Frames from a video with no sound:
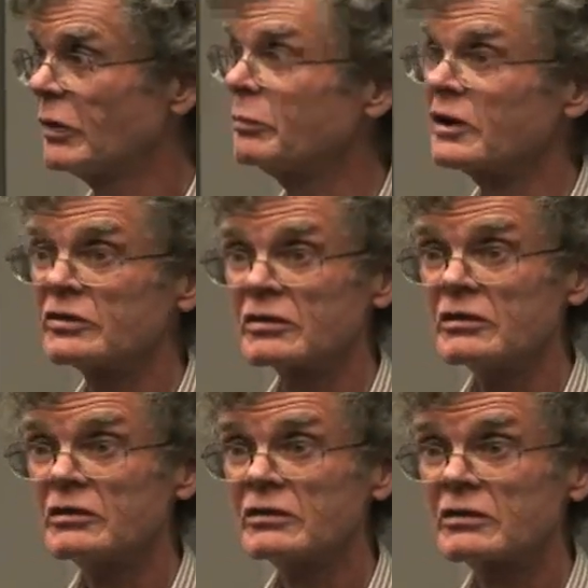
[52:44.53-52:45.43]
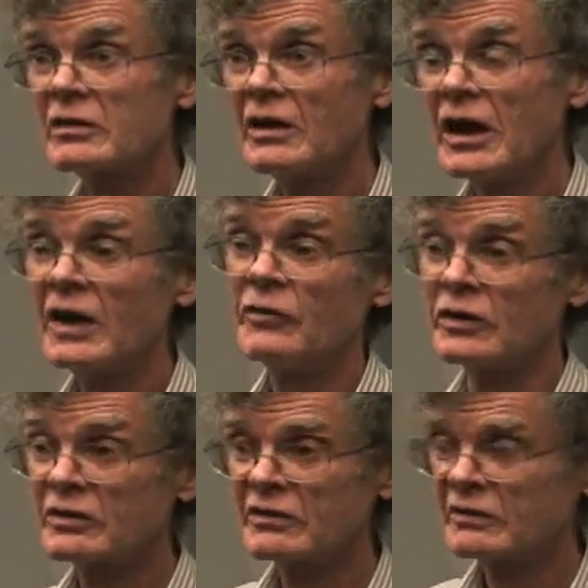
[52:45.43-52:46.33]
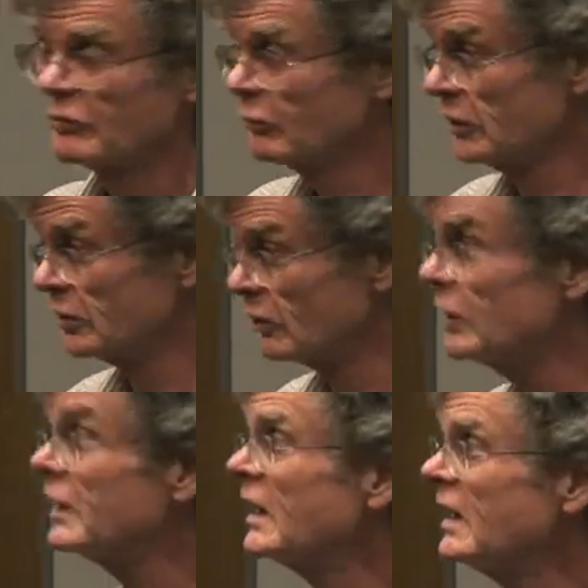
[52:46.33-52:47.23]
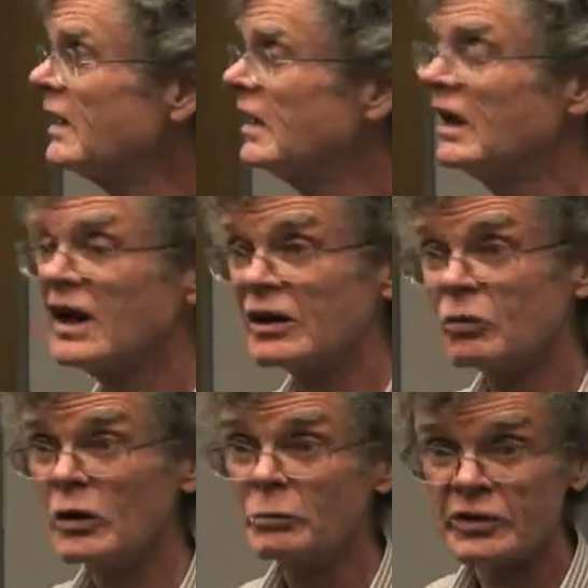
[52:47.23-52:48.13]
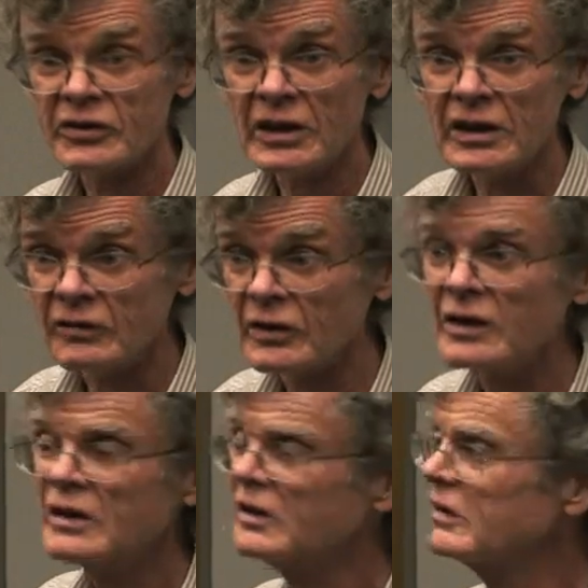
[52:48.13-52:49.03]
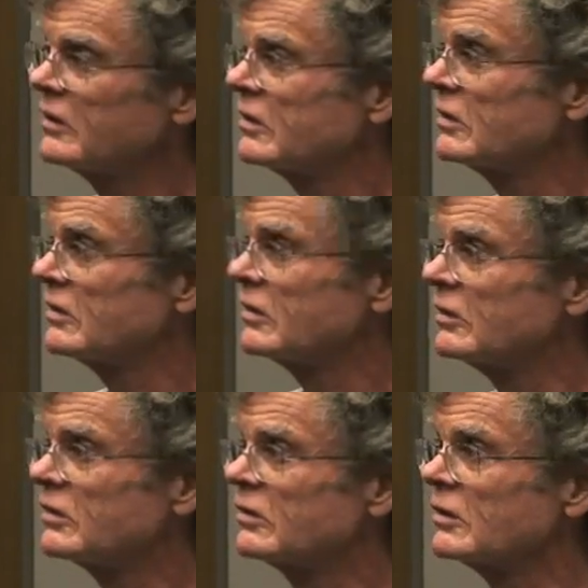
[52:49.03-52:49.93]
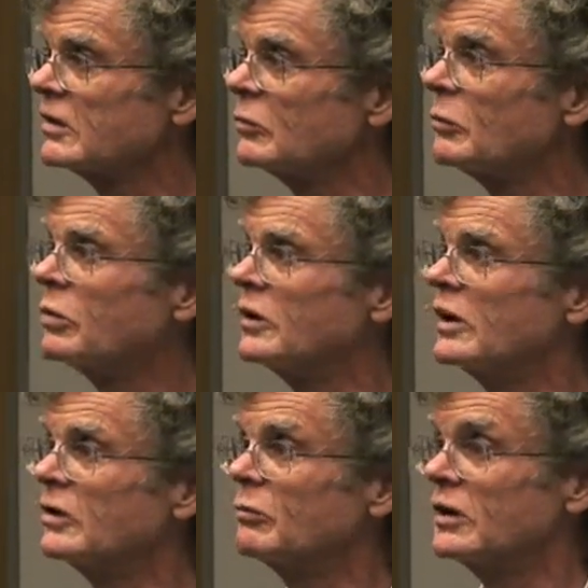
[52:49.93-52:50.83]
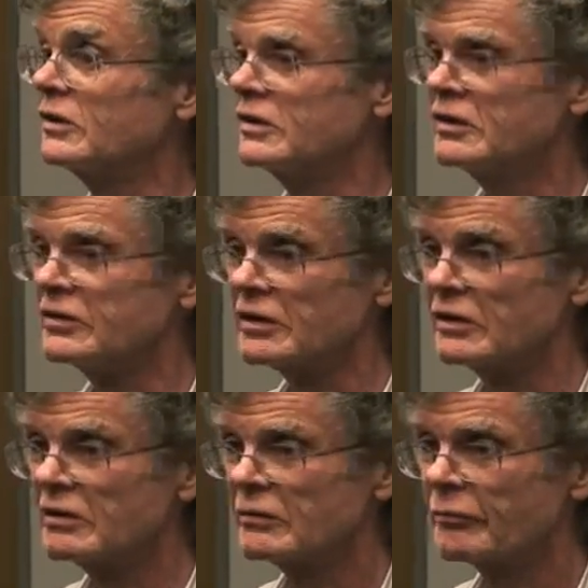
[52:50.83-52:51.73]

population haven't been growing at one percent even since uh, one point eight million years ago.